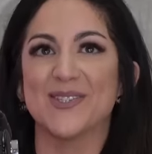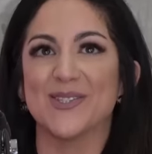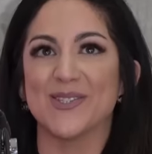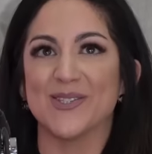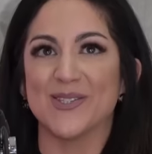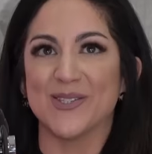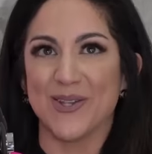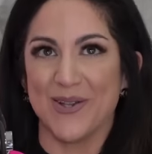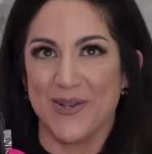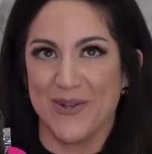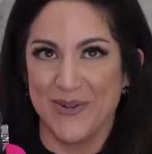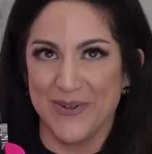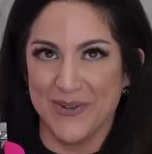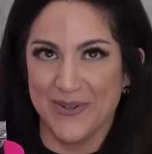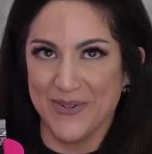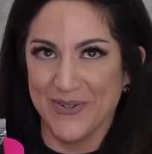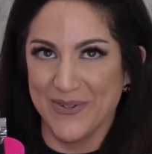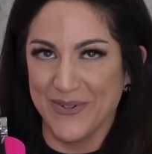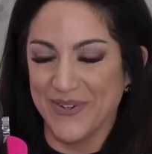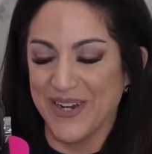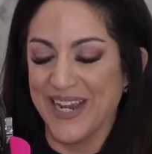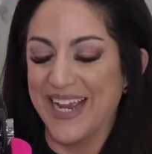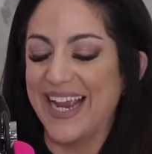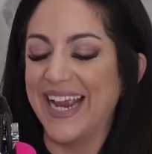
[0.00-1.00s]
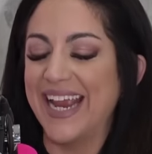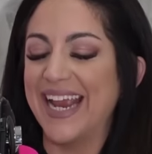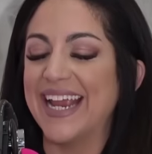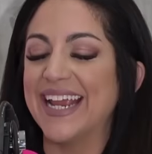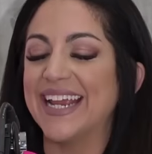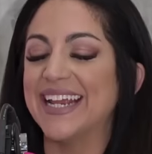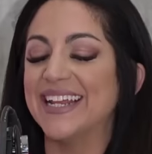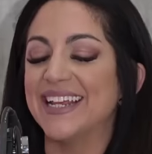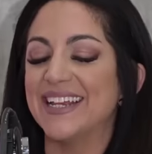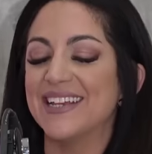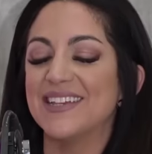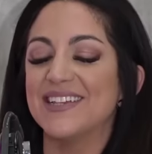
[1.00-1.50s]
so
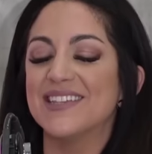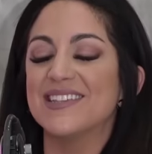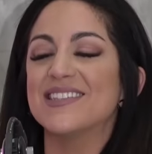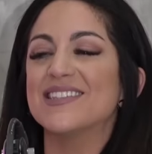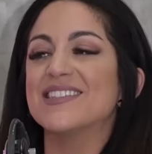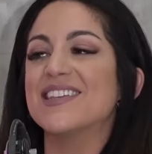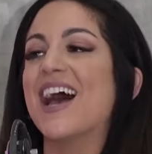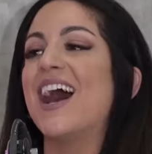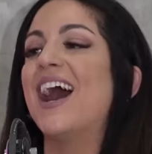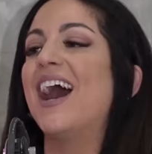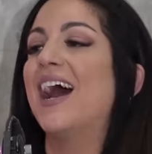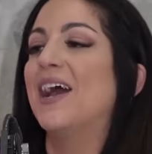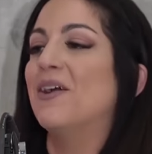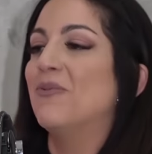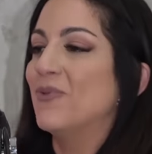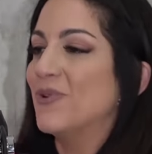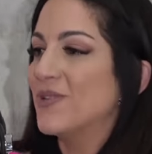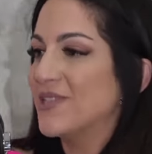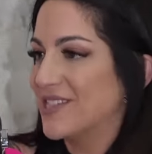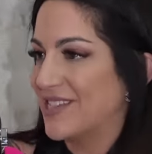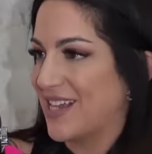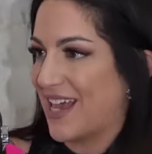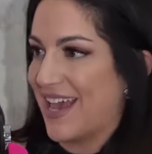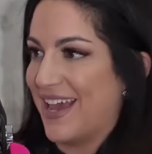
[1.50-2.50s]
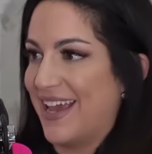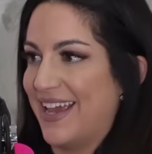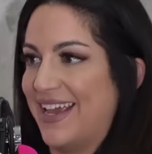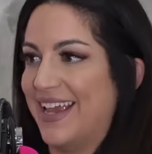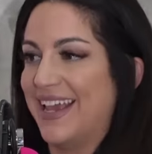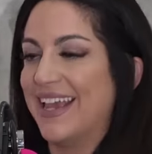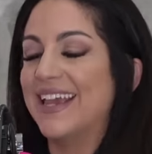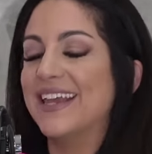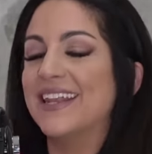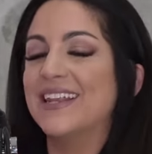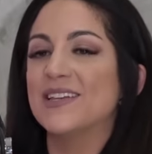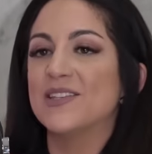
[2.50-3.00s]
it is, I will say,
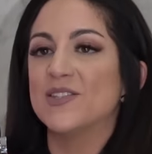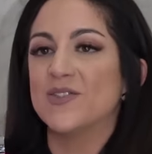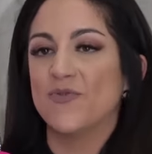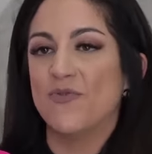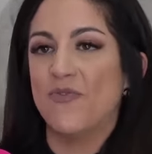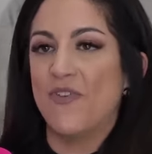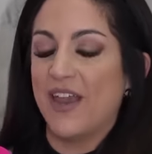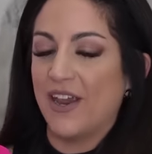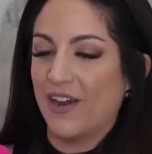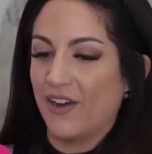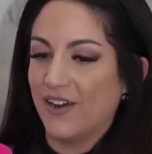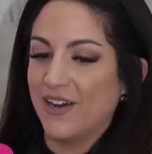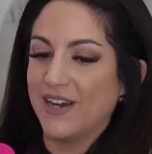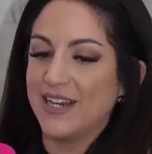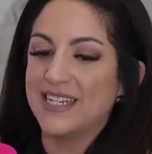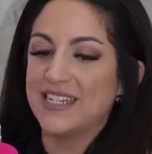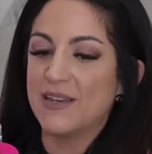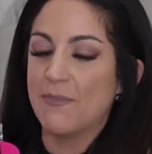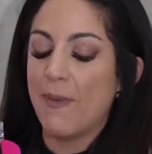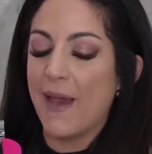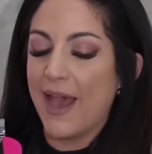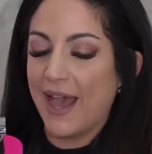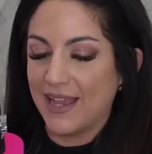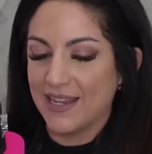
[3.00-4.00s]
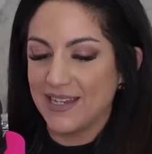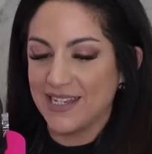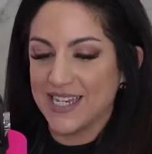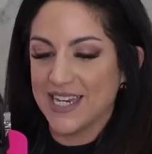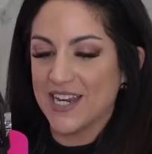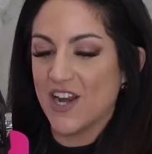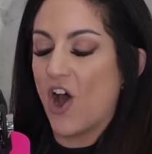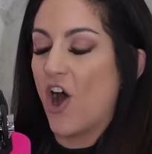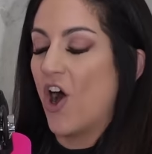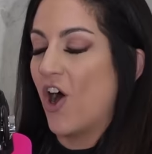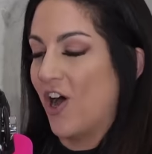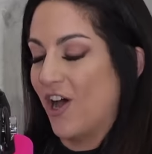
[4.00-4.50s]
it is very
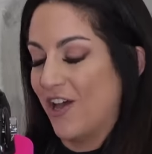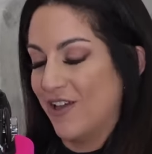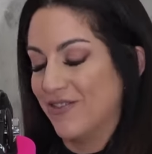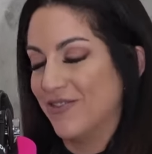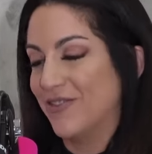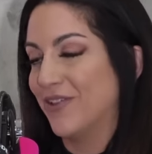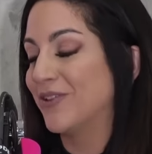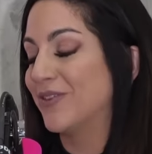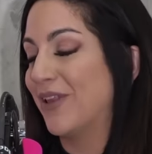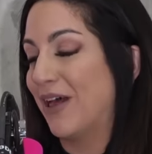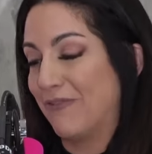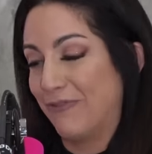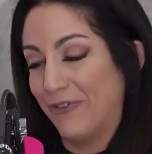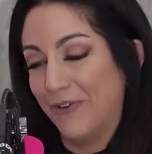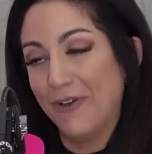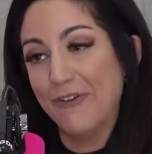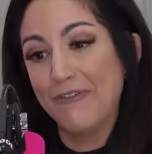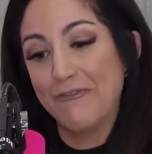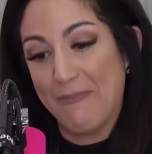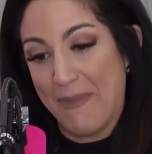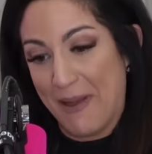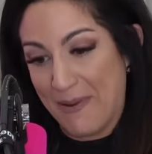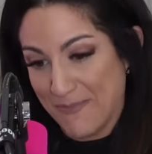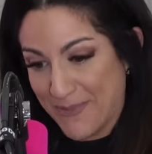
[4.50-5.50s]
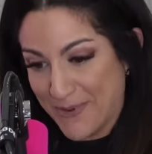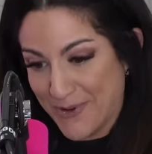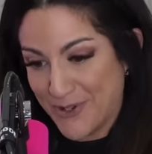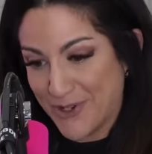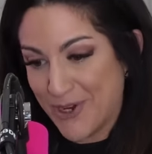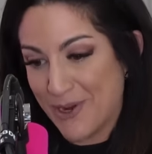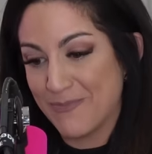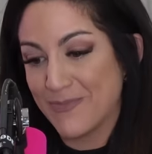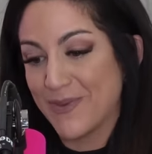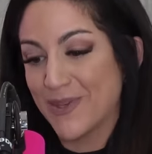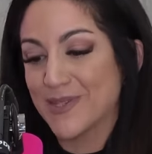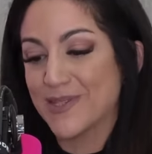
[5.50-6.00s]
dependent on the level of
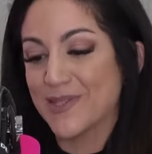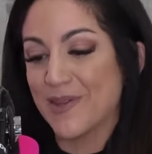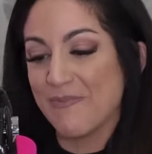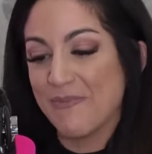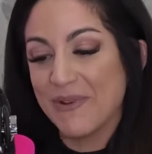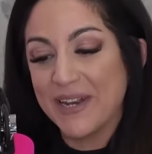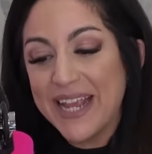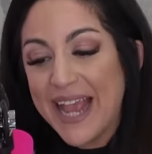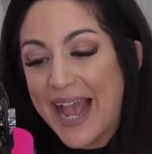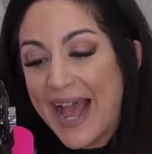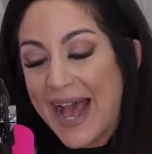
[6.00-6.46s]
membership that somebody